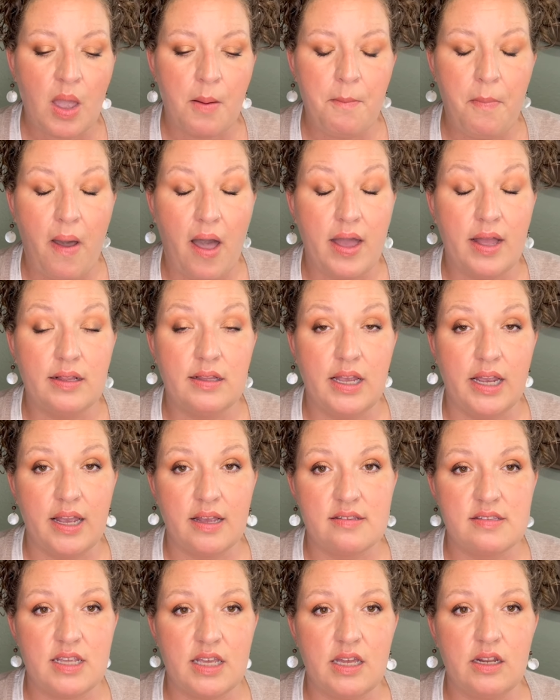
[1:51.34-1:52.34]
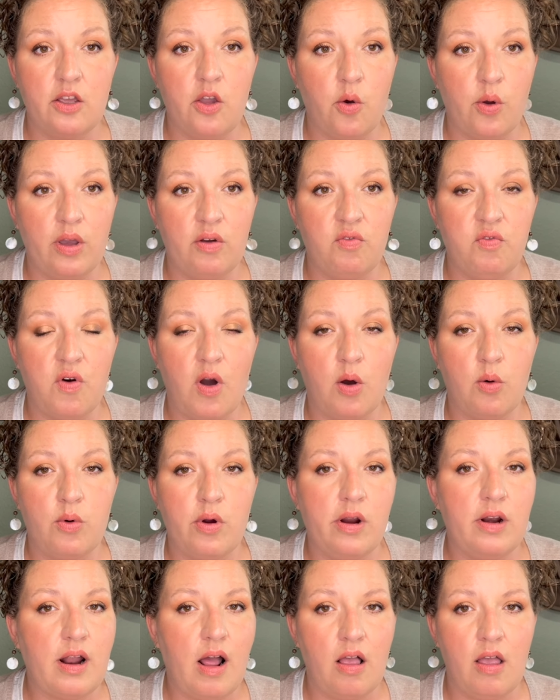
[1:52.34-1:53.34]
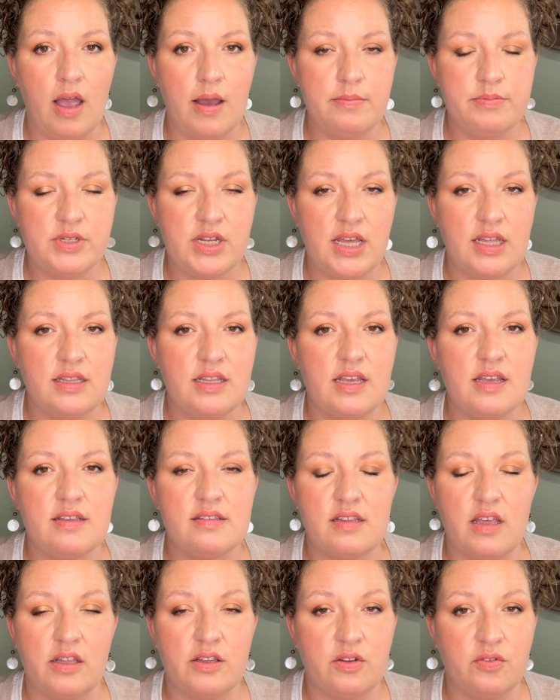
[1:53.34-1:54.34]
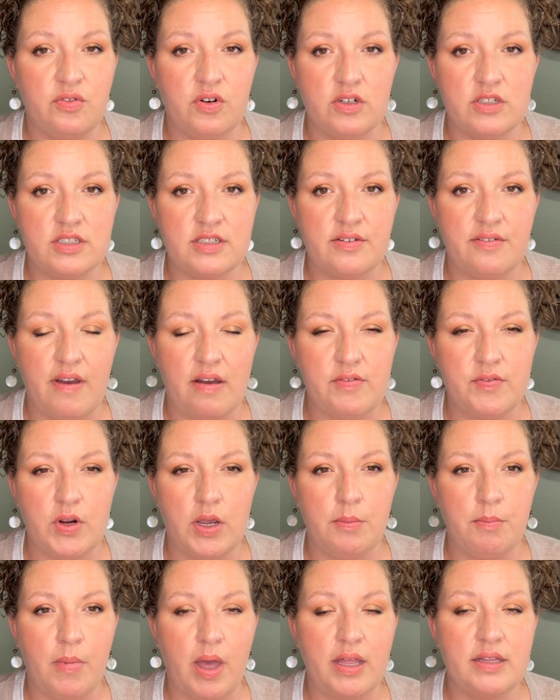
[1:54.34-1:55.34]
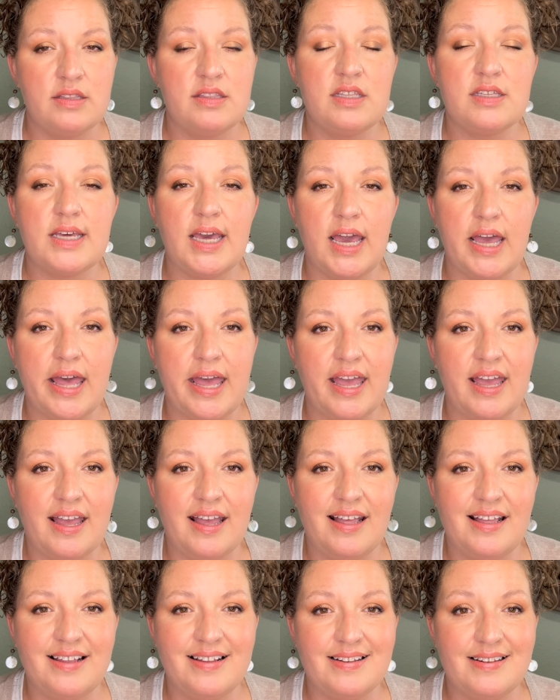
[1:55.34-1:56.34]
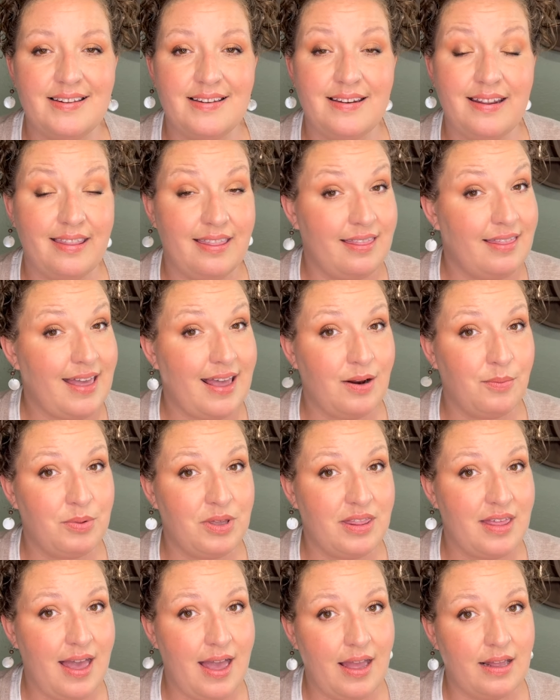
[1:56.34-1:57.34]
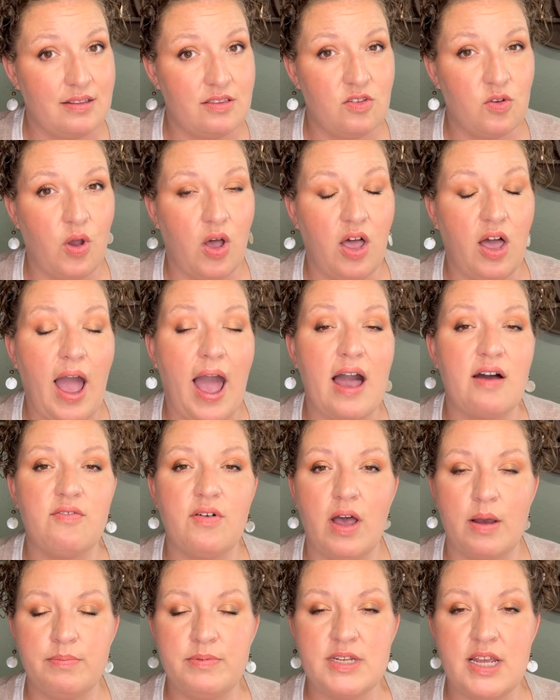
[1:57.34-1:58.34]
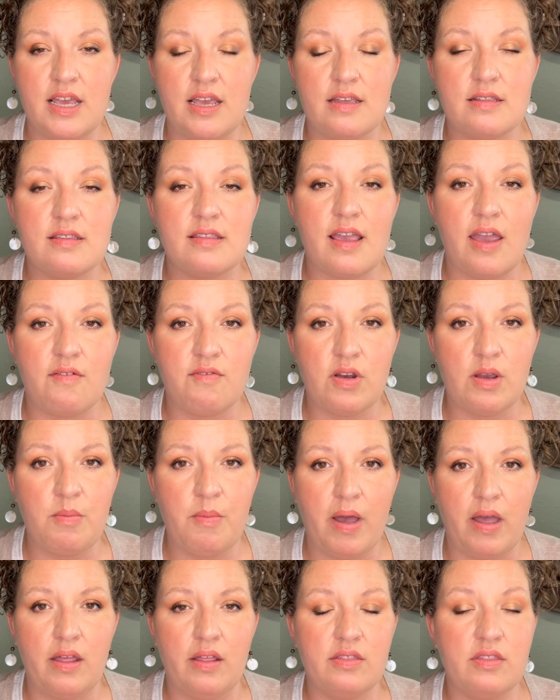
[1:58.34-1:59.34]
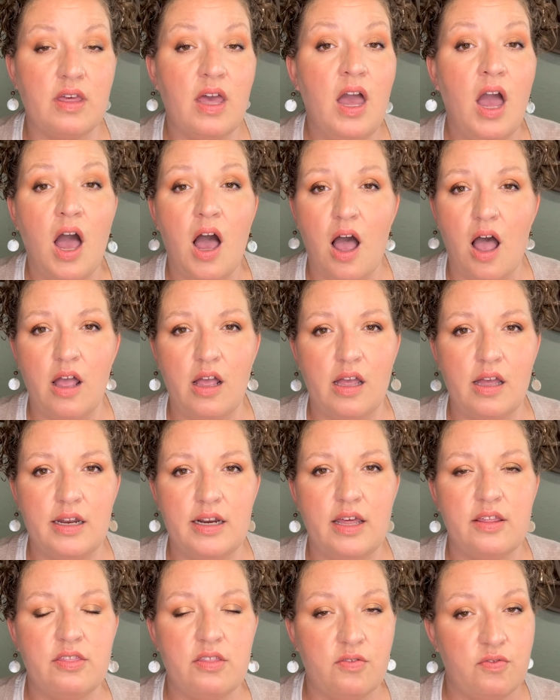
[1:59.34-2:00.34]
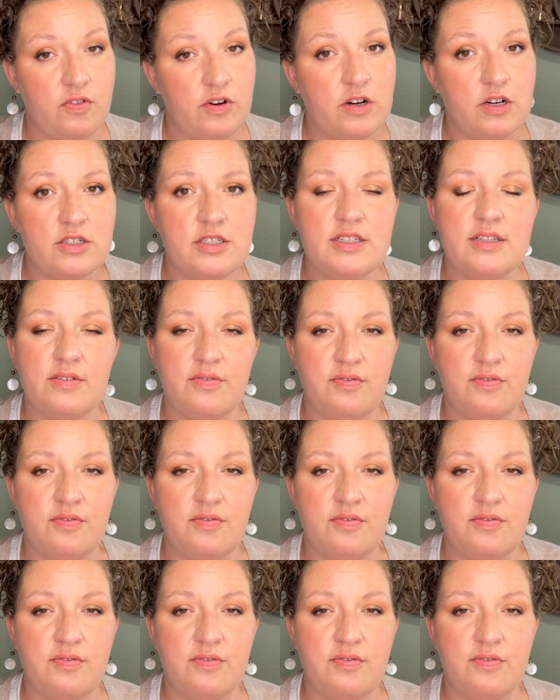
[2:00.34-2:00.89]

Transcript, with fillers: But like I said, going forward, I'll update this on the first of every month and that'll be that. So I'll have updates every month on the first, the